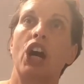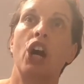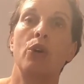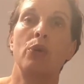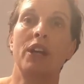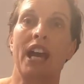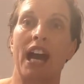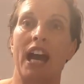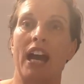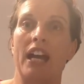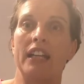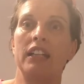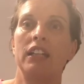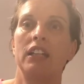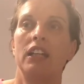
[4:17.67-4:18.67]

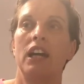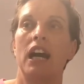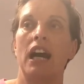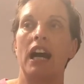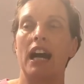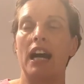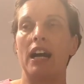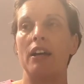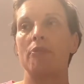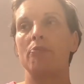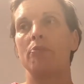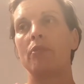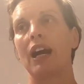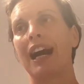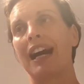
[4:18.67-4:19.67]
okay.
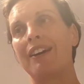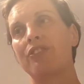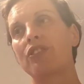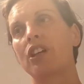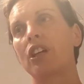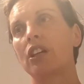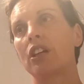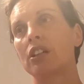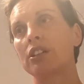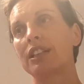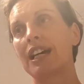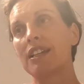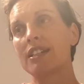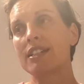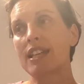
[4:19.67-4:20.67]
I've got
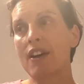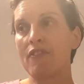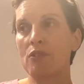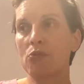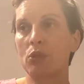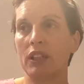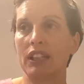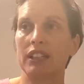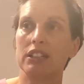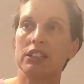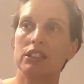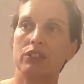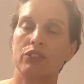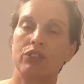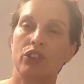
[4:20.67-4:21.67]
that 7
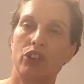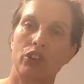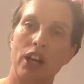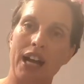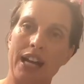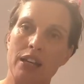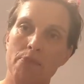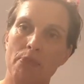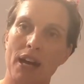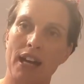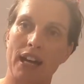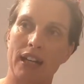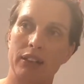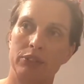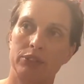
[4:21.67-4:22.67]
weeks for
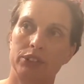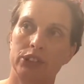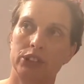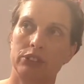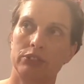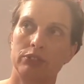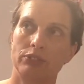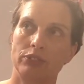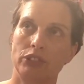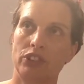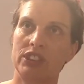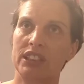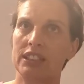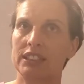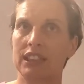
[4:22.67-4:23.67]
£8, or
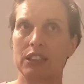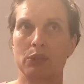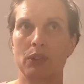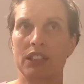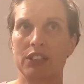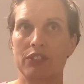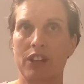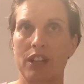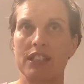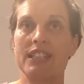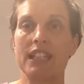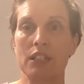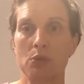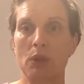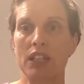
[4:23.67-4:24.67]
is it 6 weeks for
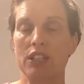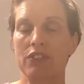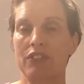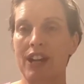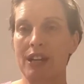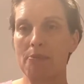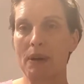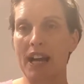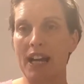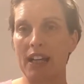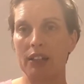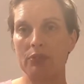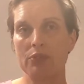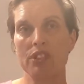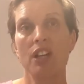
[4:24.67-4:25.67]
6 weeks for
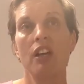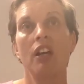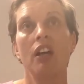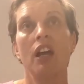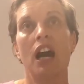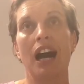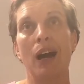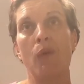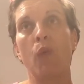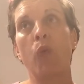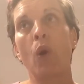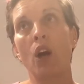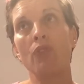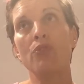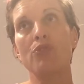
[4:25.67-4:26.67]
£8. I
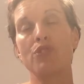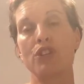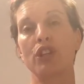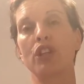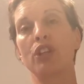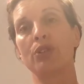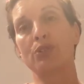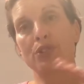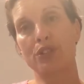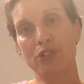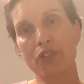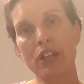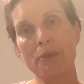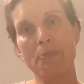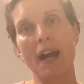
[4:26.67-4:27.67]
want to lose
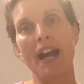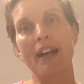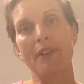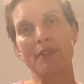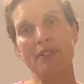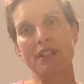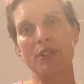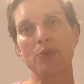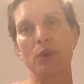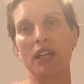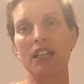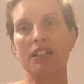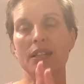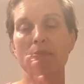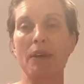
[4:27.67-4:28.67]
£3 this
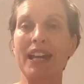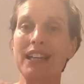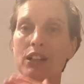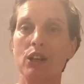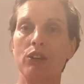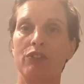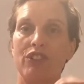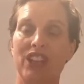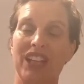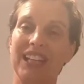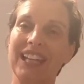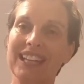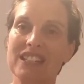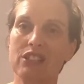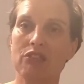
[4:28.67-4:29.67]
week to make up for the
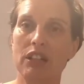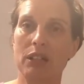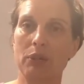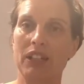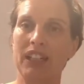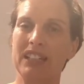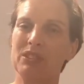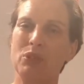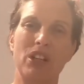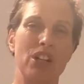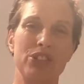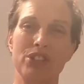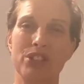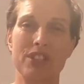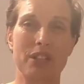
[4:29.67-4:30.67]
last 3 weeks where I
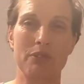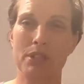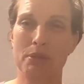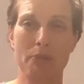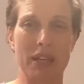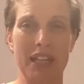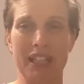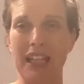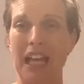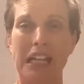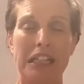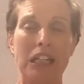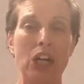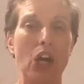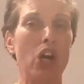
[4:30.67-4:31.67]
just seem to be
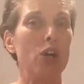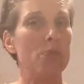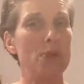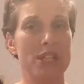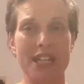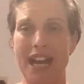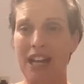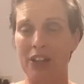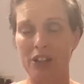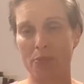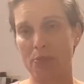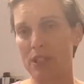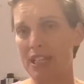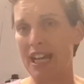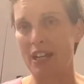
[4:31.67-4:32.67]
up and down,
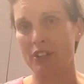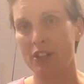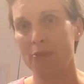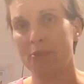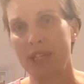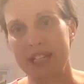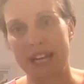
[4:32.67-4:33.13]
up and down, up and